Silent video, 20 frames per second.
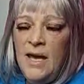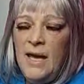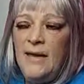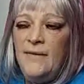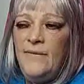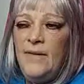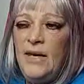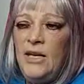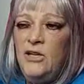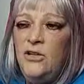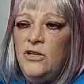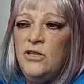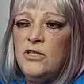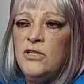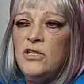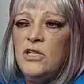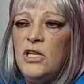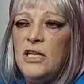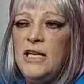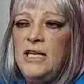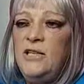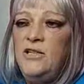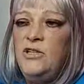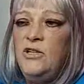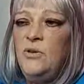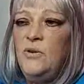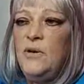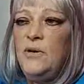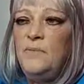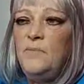And they usually
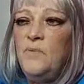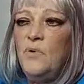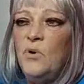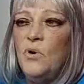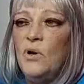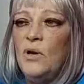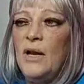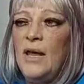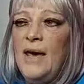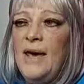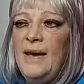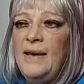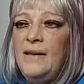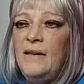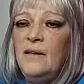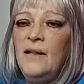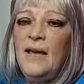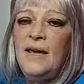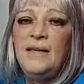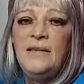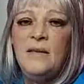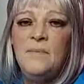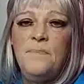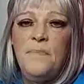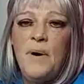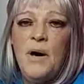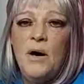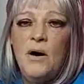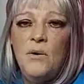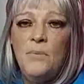do it more like, like the
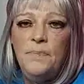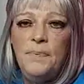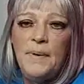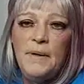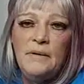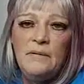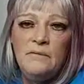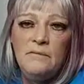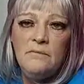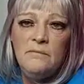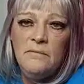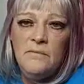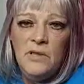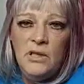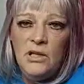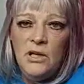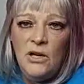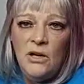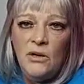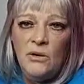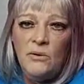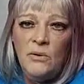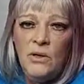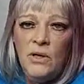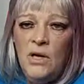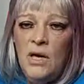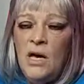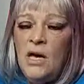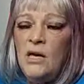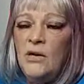Pope, you know,
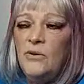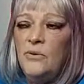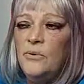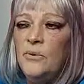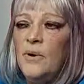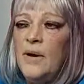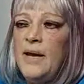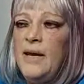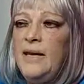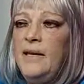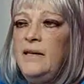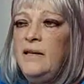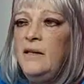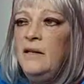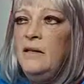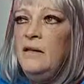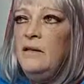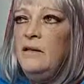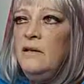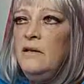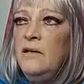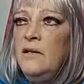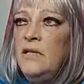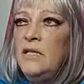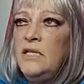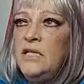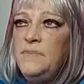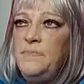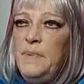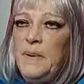a great
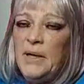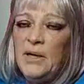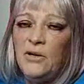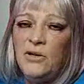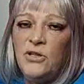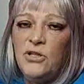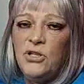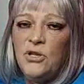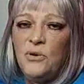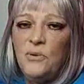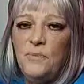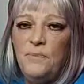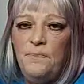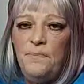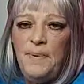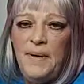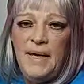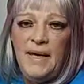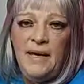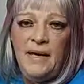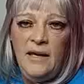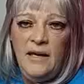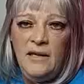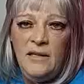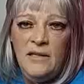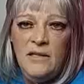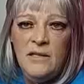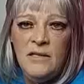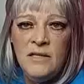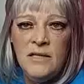spiritual
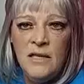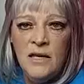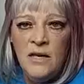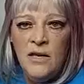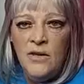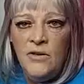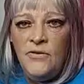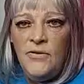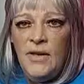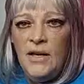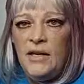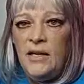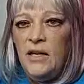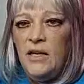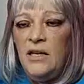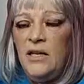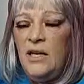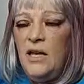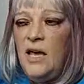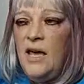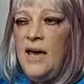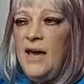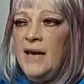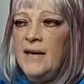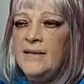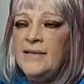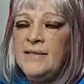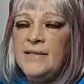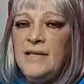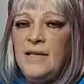beings that can
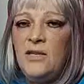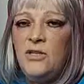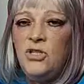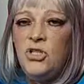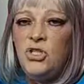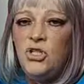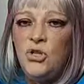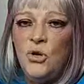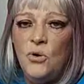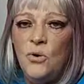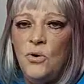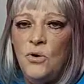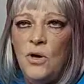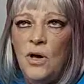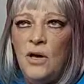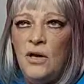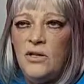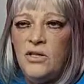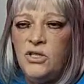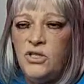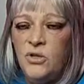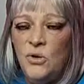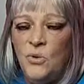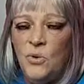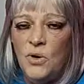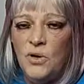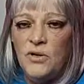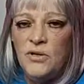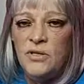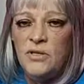access a uh,
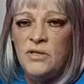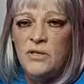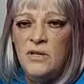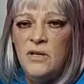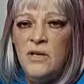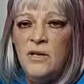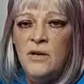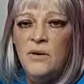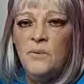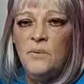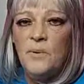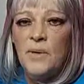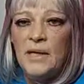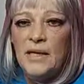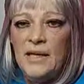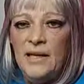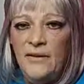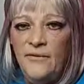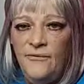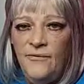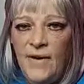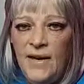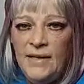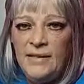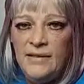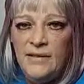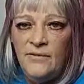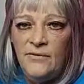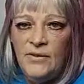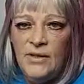source really
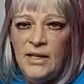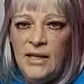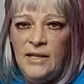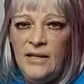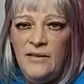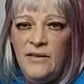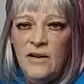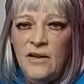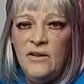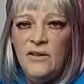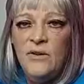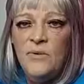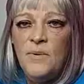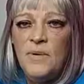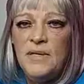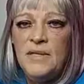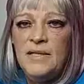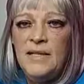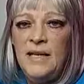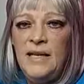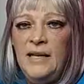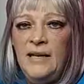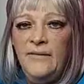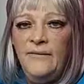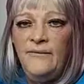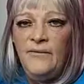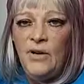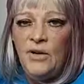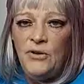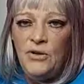effectively. They're the ones that get
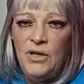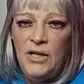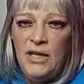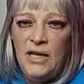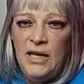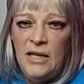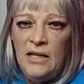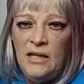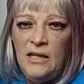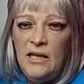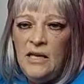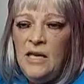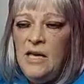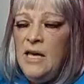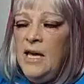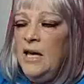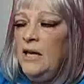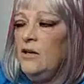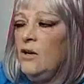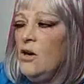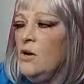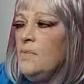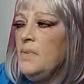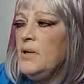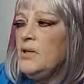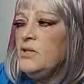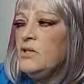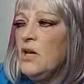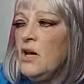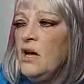voted in. And
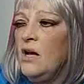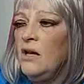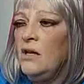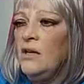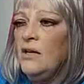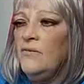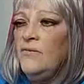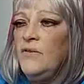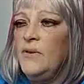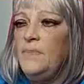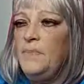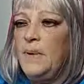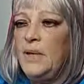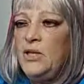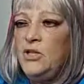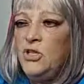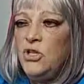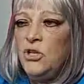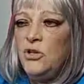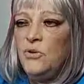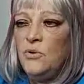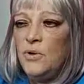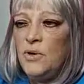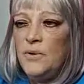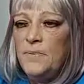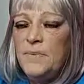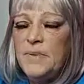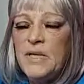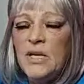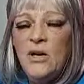almost all of the pigeon
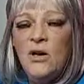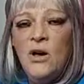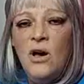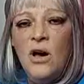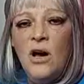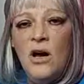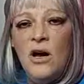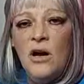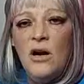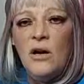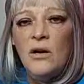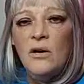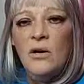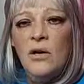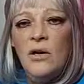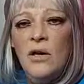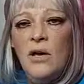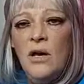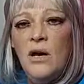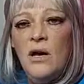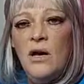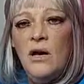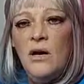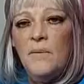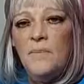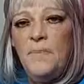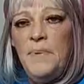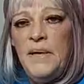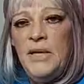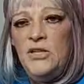groups our,
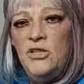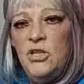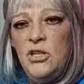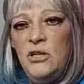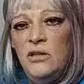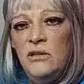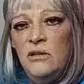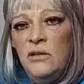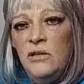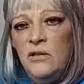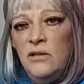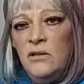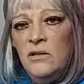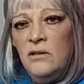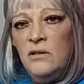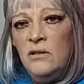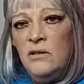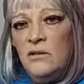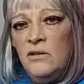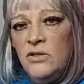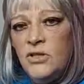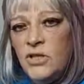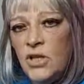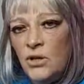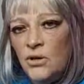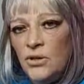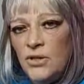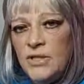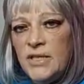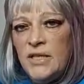our pigeon
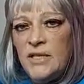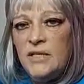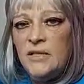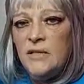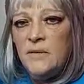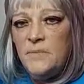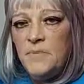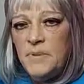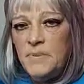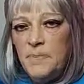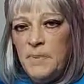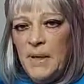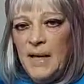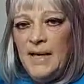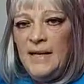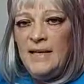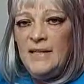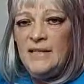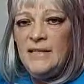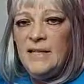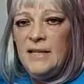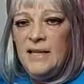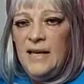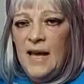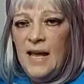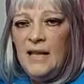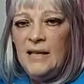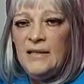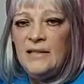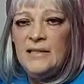solar systems, planets, and
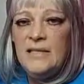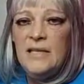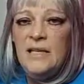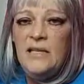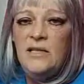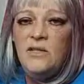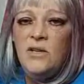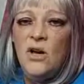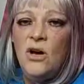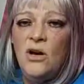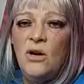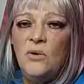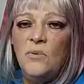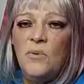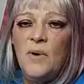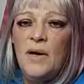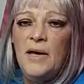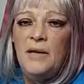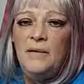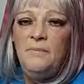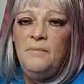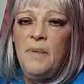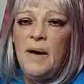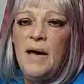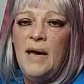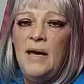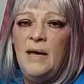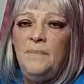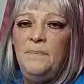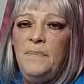galaxies are run
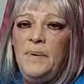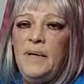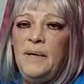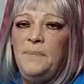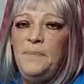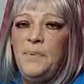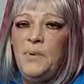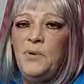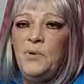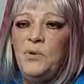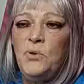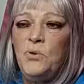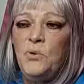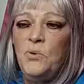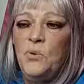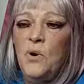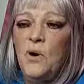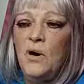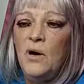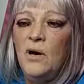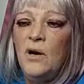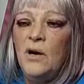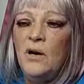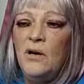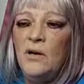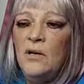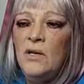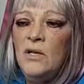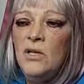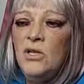by people who
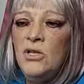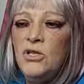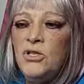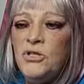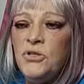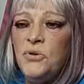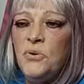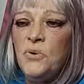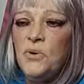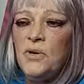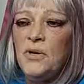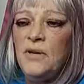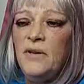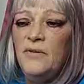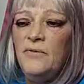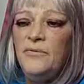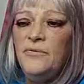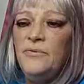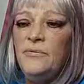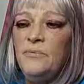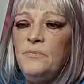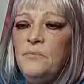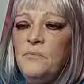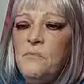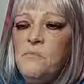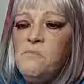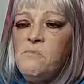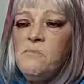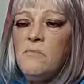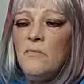are sort of
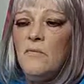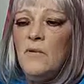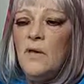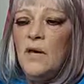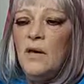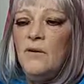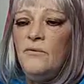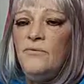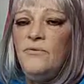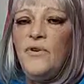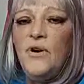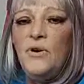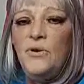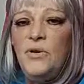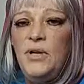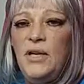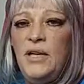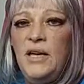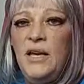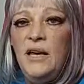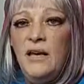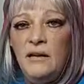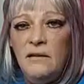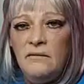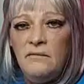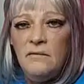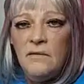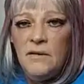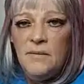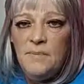uh, voted
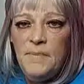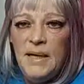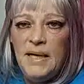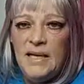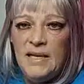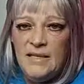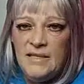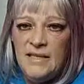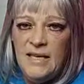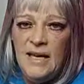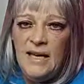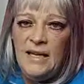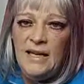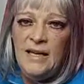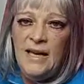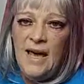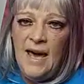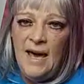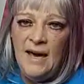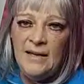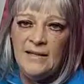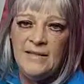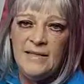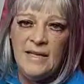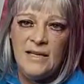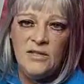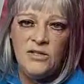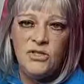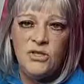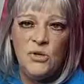in because they can
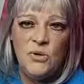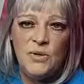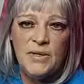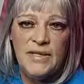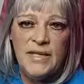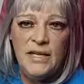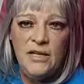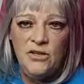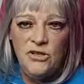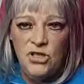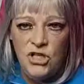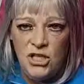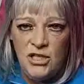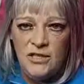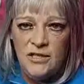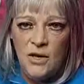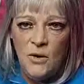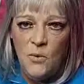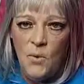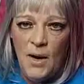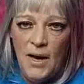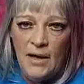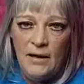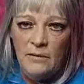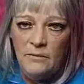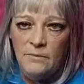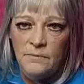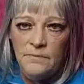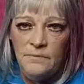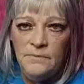access source energy so well